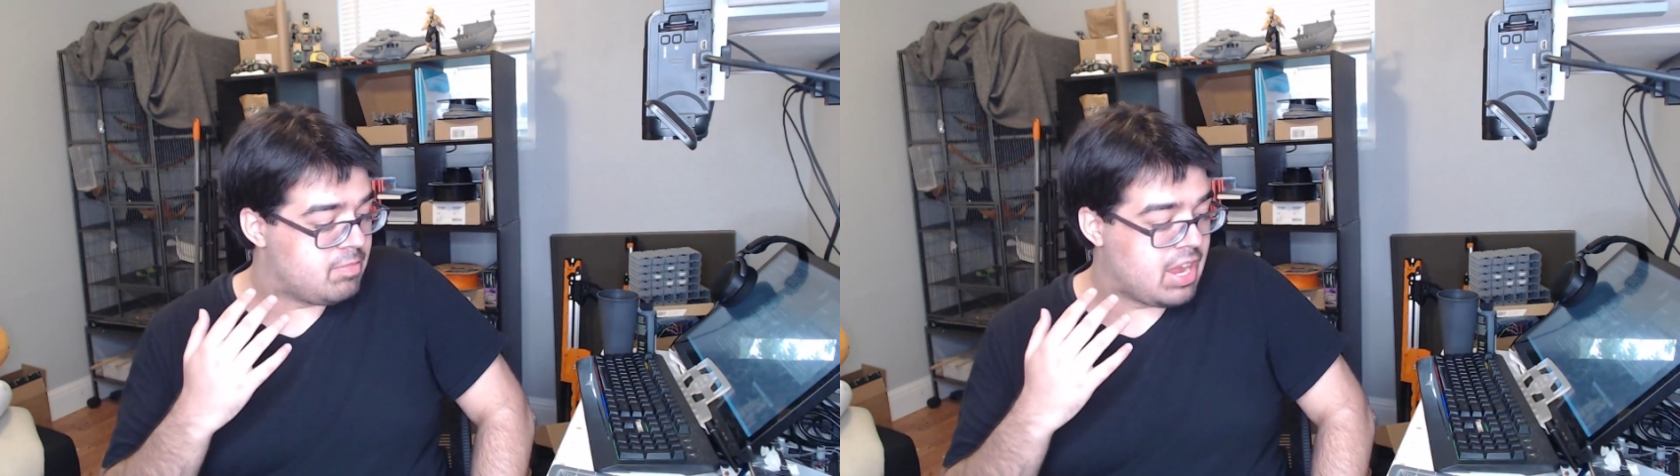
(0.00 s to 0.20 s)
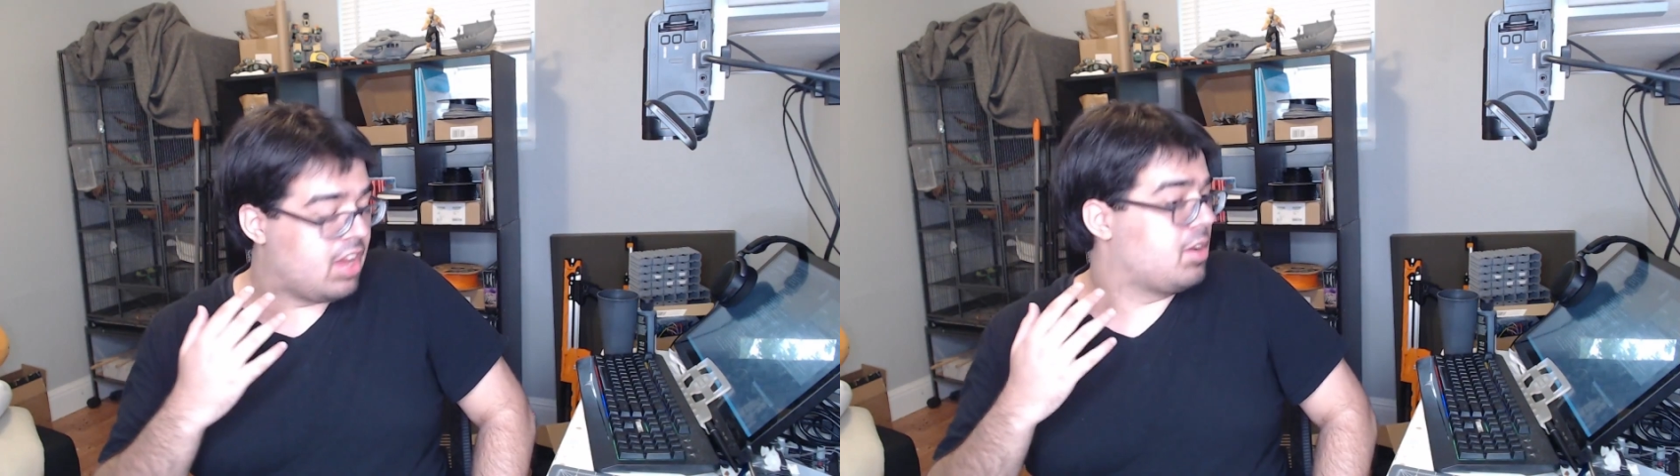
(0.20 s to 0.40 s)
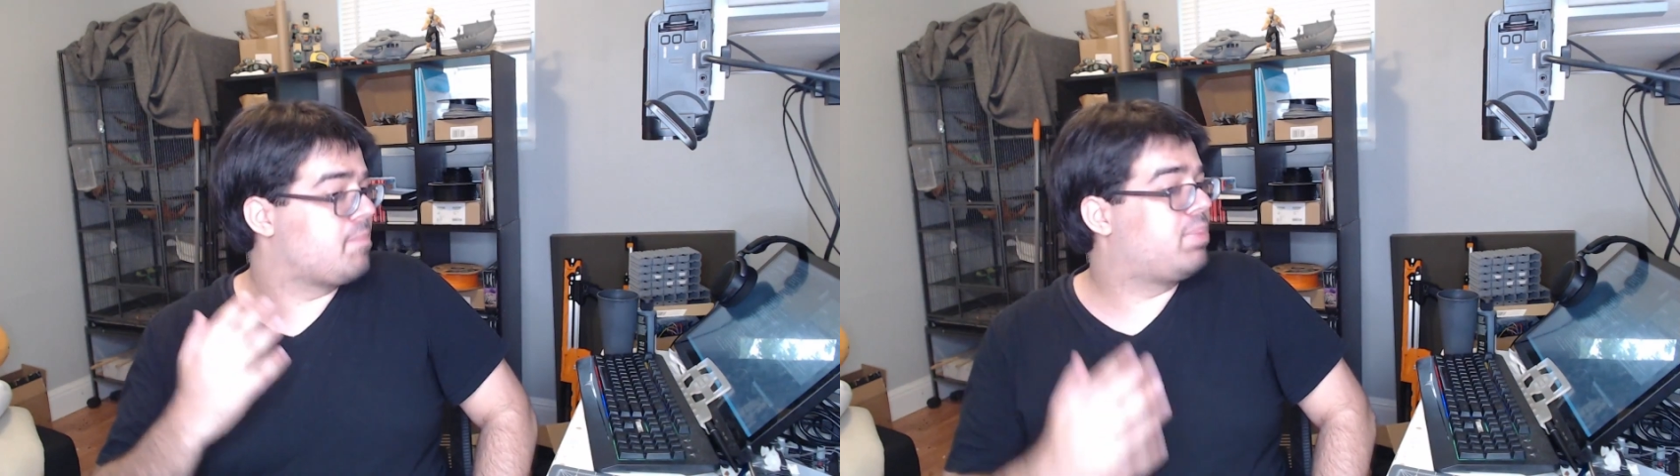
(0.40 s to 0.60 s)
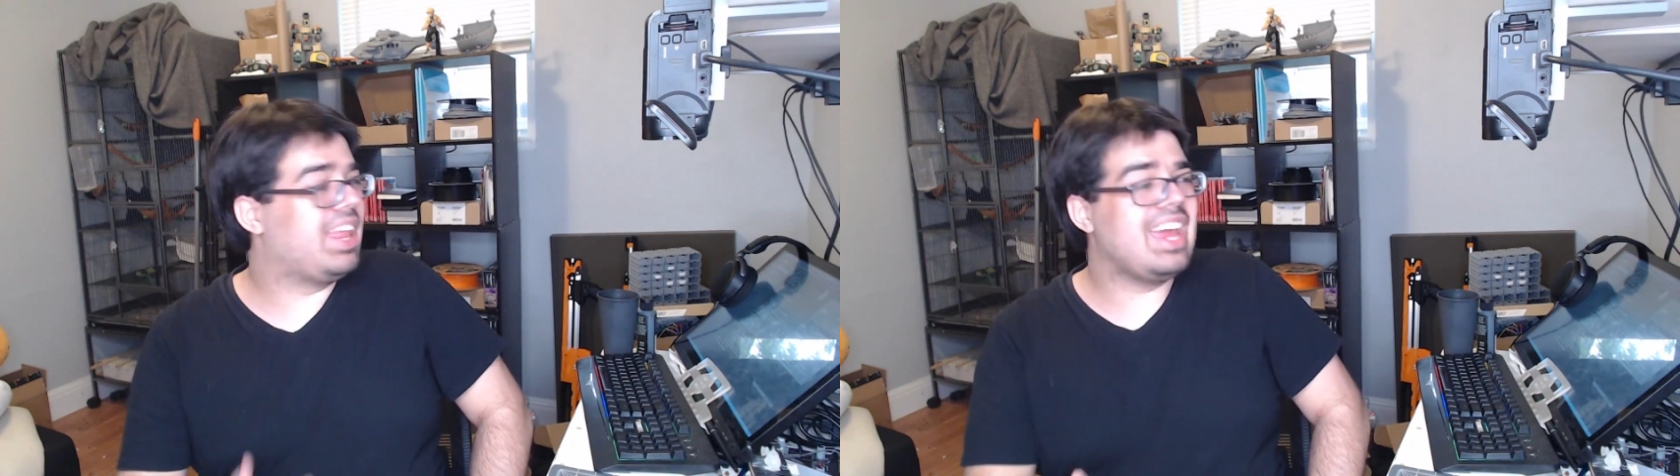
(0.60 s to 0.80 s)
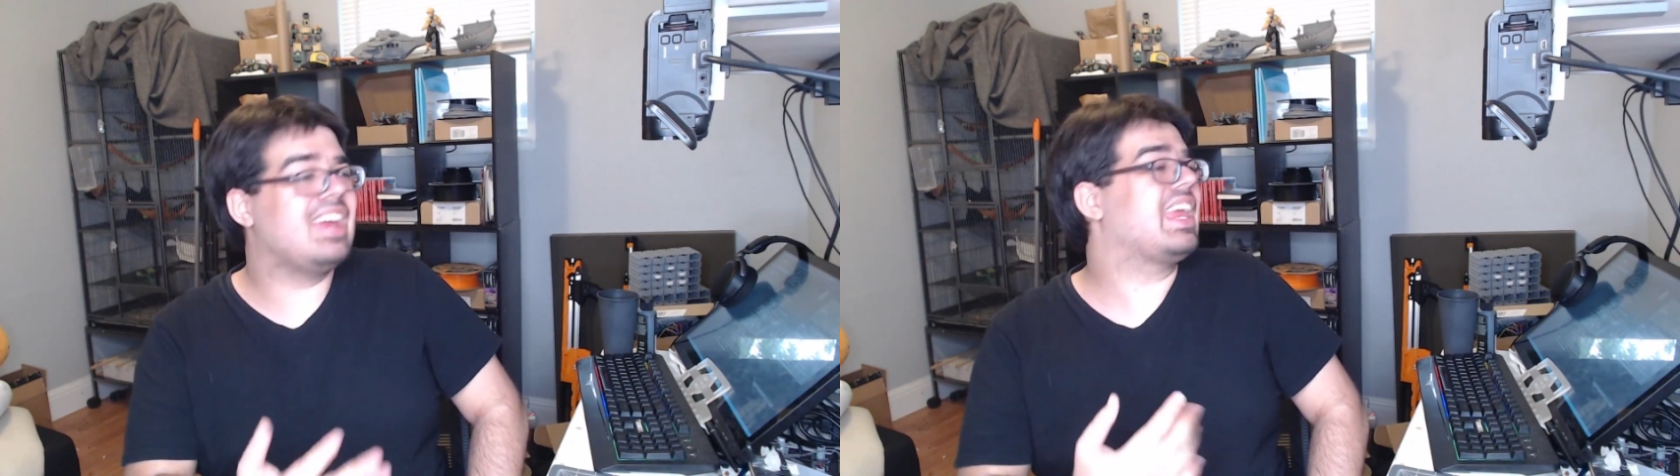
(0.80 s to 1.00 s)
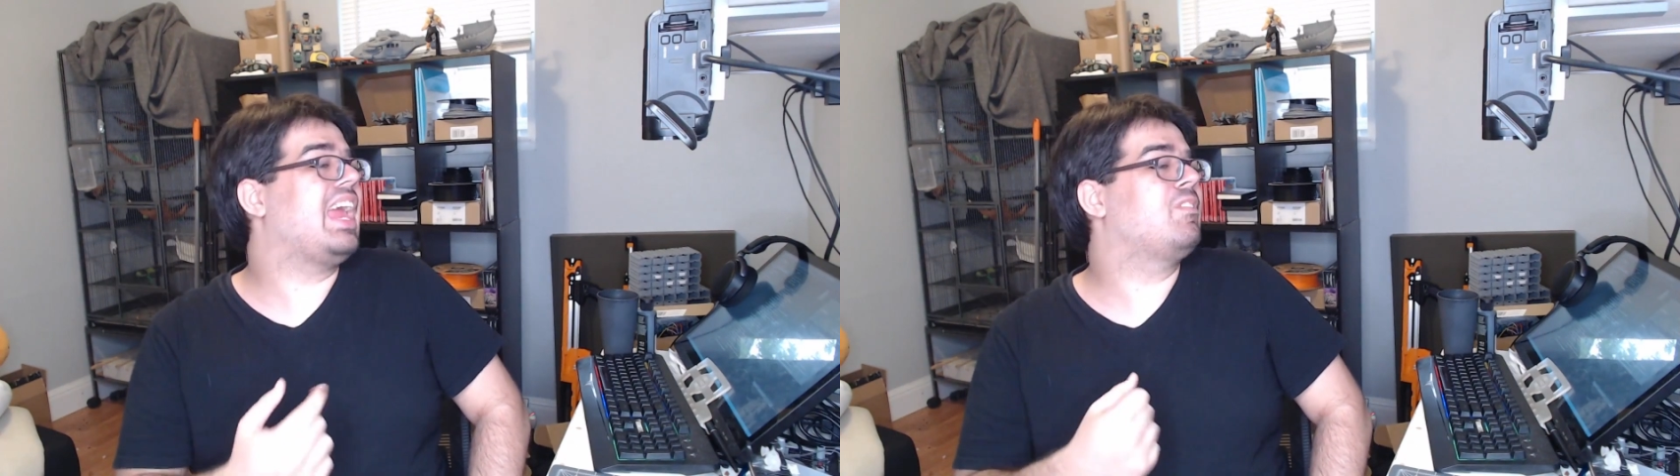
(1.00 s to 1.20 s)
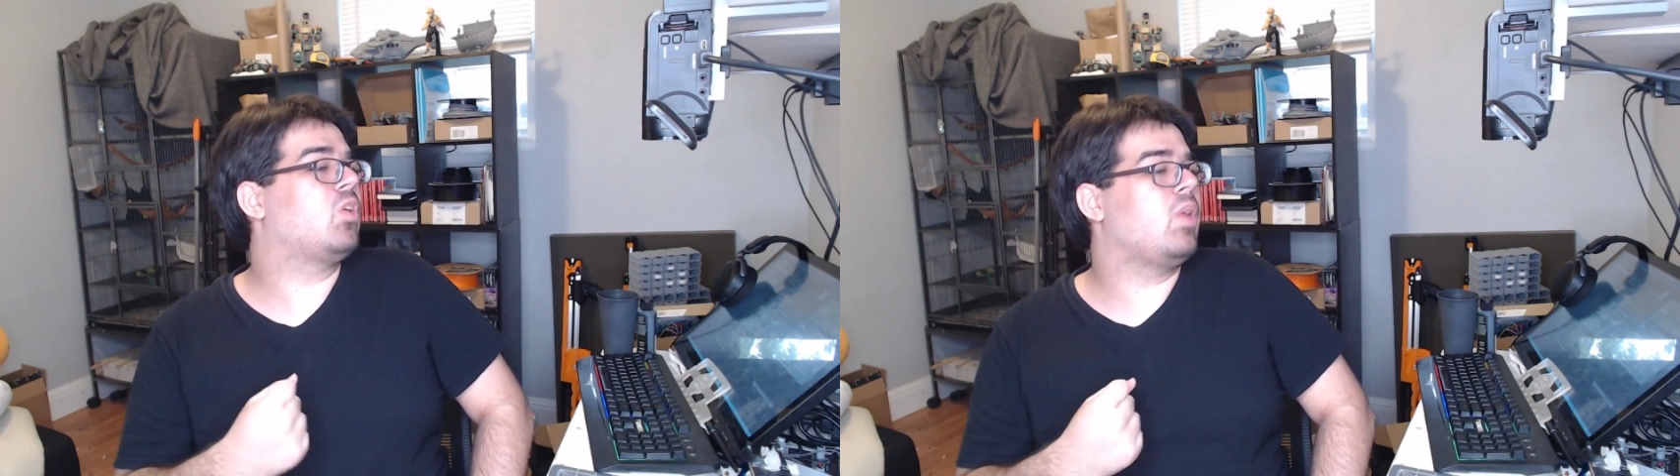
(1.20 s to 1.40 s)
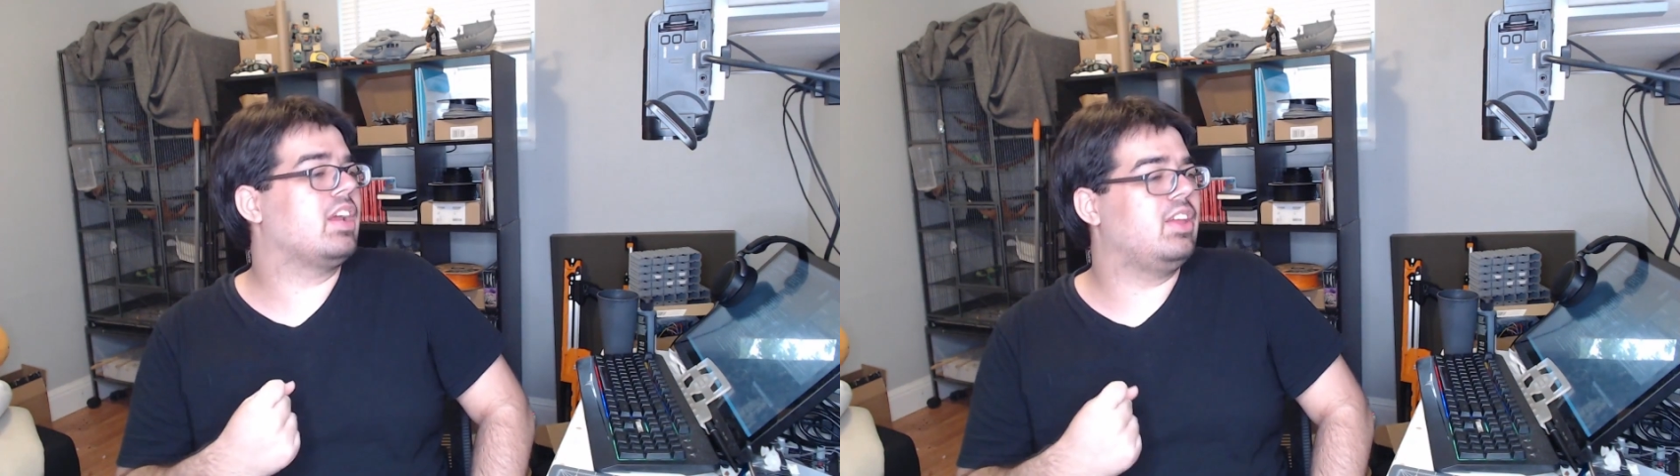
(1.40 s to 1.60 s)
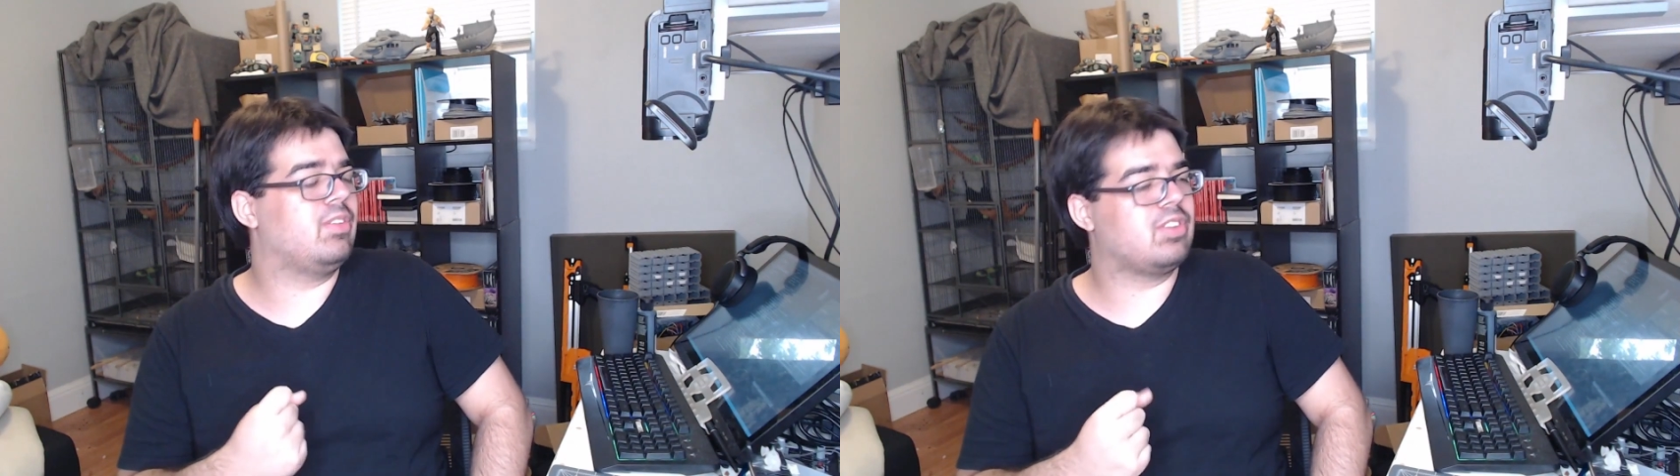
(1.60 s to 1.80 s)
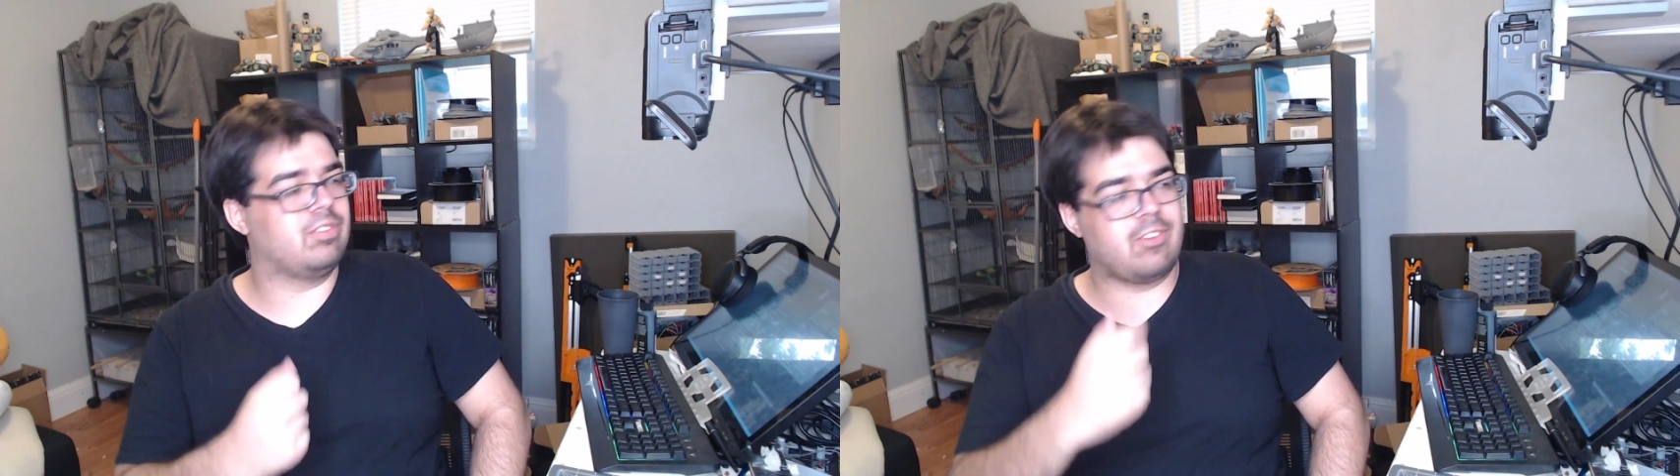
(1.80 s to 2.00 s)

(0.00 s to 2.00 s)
being able to play a game quickly with some